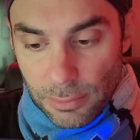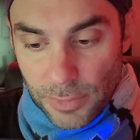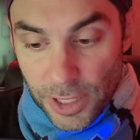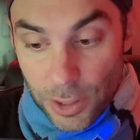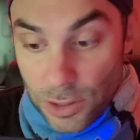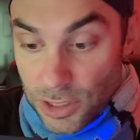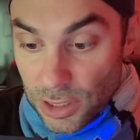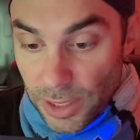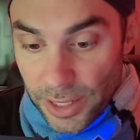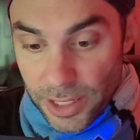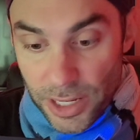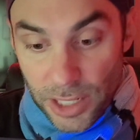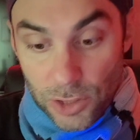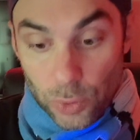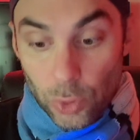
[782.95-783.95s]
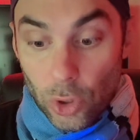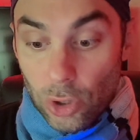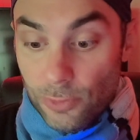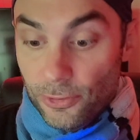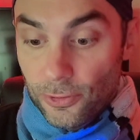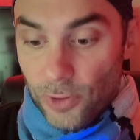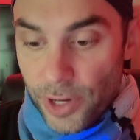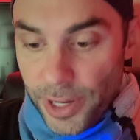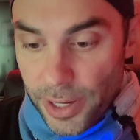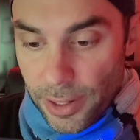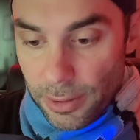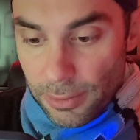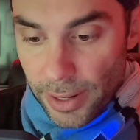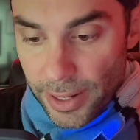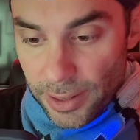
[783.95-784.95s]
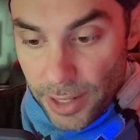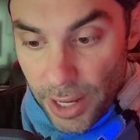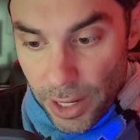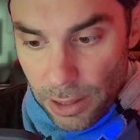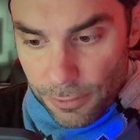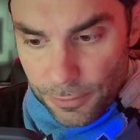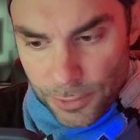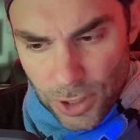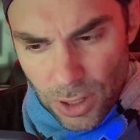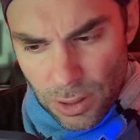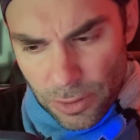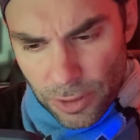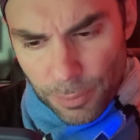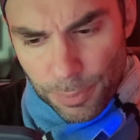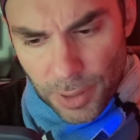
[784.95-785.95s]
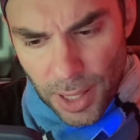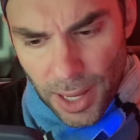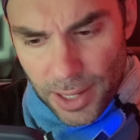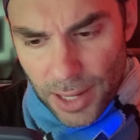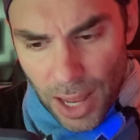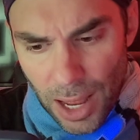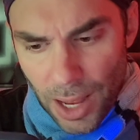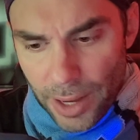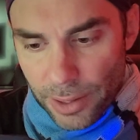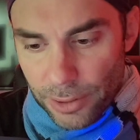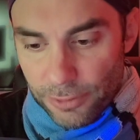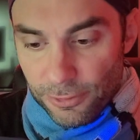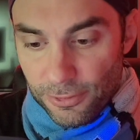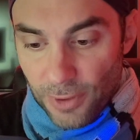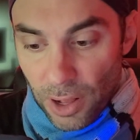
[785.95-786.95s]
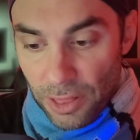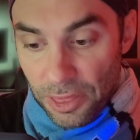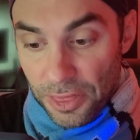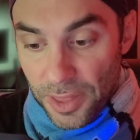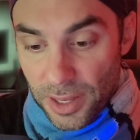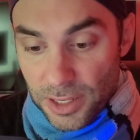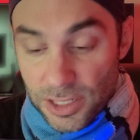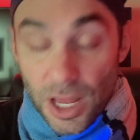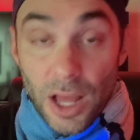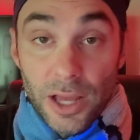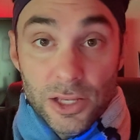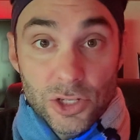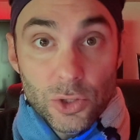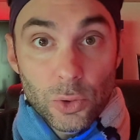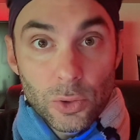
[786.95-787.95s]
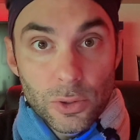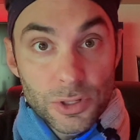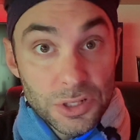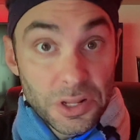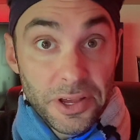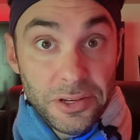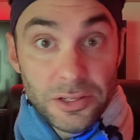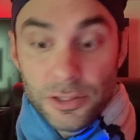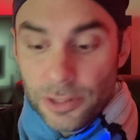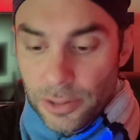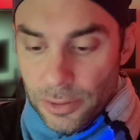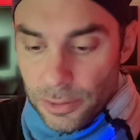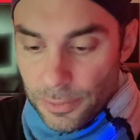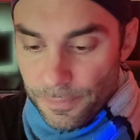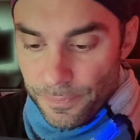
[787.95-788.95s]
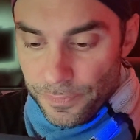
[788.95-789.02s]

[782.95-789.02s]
They used to let kids roam free and kind of turn the blind eye on fun things high schoolers like to do.